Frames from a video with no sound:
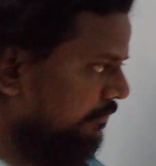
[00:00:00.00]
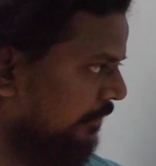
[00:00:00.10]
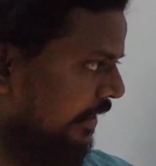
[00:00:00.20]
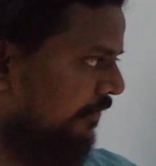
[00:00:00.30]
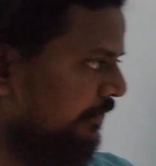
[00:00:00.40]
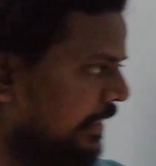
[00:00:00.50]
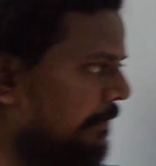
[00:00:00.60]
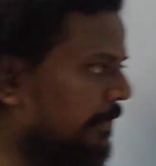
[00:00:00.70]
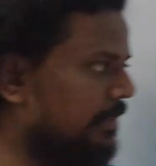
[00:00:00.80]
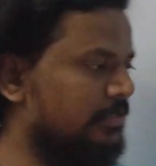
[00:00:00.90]
If 3
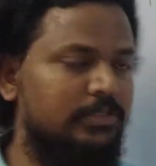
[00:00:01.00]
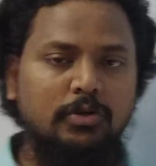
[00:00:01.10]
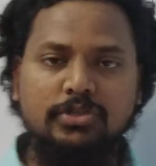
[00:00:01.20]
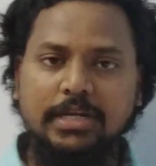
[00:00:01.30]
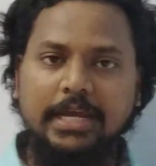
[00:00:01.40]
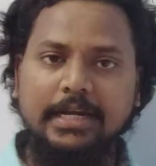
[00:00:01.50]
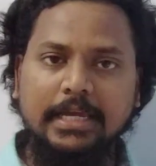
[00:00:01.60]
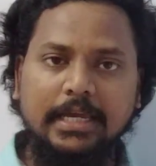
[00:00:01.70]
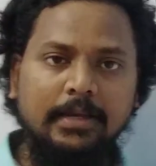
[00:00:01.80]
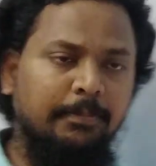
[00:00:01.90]
parts is
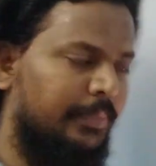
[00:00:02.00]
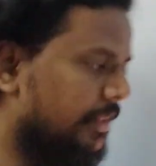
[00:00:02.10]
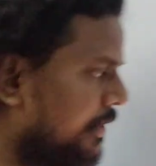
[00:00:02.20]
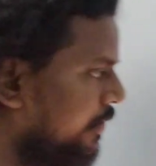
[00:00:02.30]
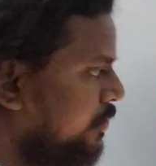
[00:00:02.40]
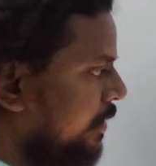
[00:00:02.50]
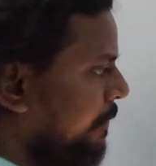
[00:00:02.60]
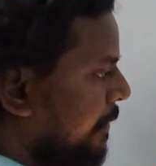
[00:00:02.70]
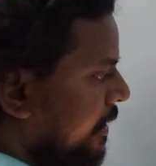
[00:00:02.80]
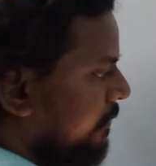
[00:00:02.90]
1080, then what is 1
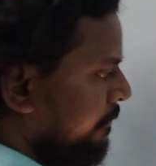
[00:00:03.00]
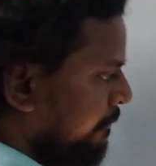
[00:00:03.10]
part?